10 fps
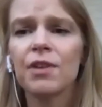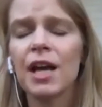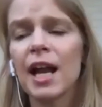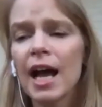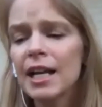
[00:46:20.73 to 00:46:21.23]

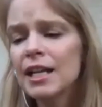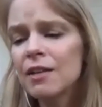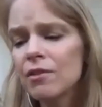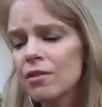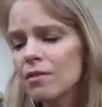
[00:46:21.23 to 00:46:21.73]
And I
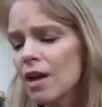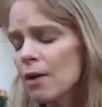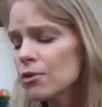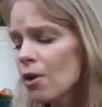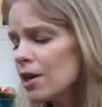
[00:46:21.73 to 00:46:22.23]

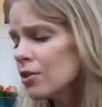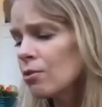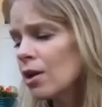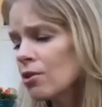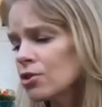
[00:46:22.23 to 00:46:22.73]
was already
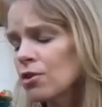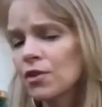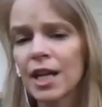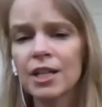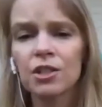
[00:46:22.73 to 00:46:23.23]
doing her
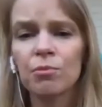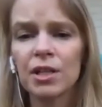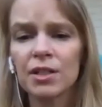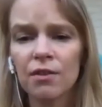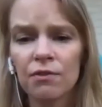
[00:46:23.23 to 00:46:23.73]
certification
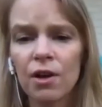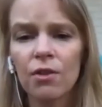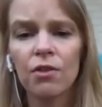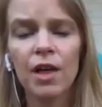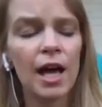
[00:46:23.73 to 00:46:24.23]
because I
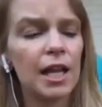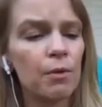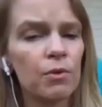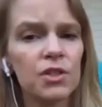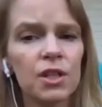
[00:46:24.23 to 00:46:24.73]
felt that
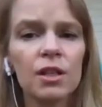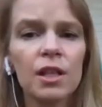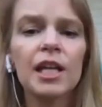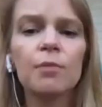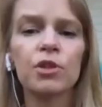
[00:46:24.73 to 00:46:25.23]
it was the
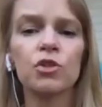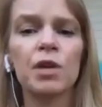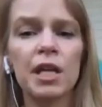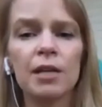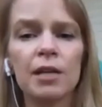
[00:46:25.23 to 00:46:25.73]
link
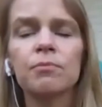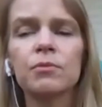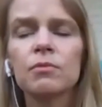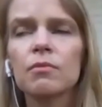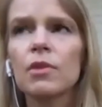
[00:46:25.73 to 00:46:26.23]
between
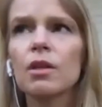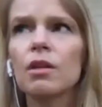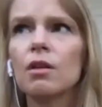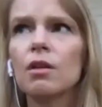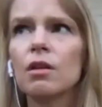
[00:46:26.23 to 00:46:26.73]

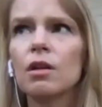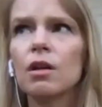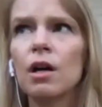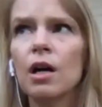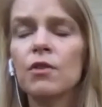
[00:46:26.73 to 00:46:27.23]

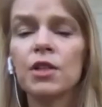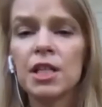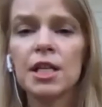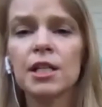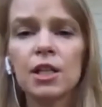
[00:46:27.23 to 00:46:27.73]
the
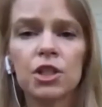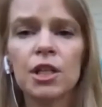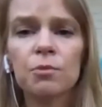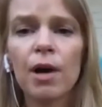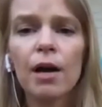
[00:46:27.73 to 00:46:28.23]

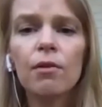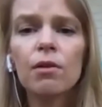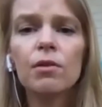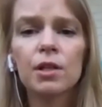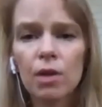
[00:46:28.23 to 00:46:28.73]
deconditioning
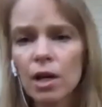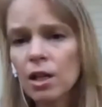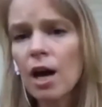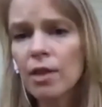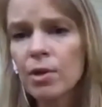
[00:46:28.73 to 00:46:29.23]
spiral and a
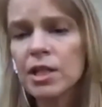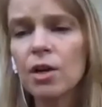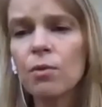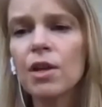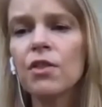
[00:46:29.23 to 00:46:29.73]
lot that we
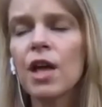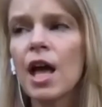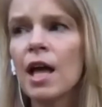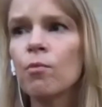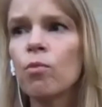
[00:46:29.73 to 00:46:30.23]
deal with
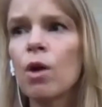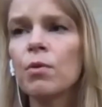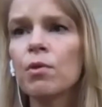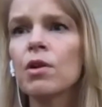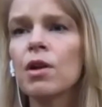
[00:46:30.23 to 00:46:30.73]
and what we
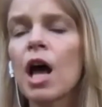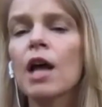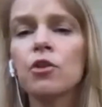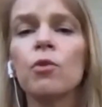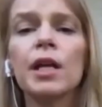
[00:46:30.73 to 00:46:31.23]
were
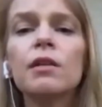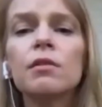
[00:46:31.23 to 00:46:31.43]
not doing